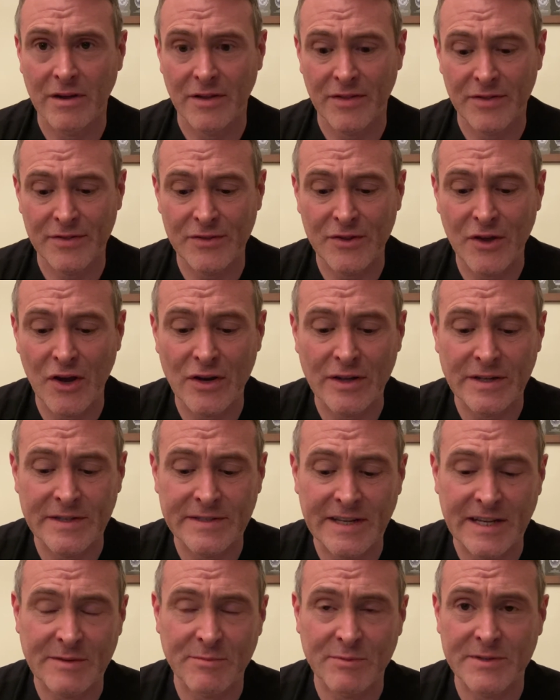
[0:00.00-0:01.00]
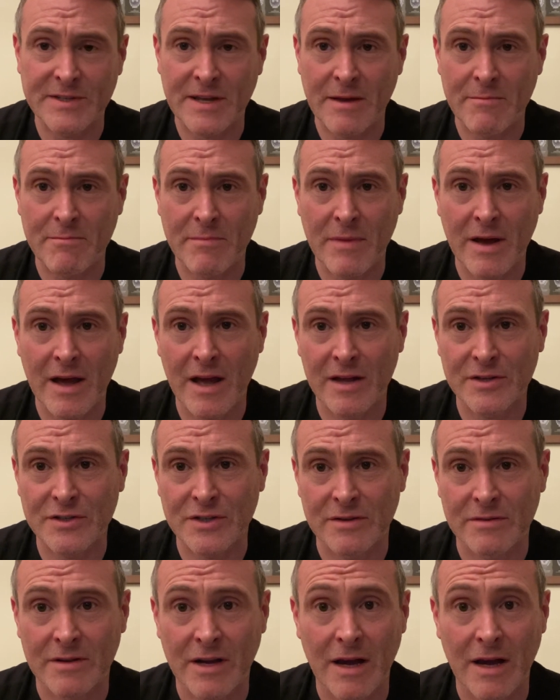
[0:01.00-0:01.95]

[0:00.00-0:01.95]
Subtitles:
a 36% margin.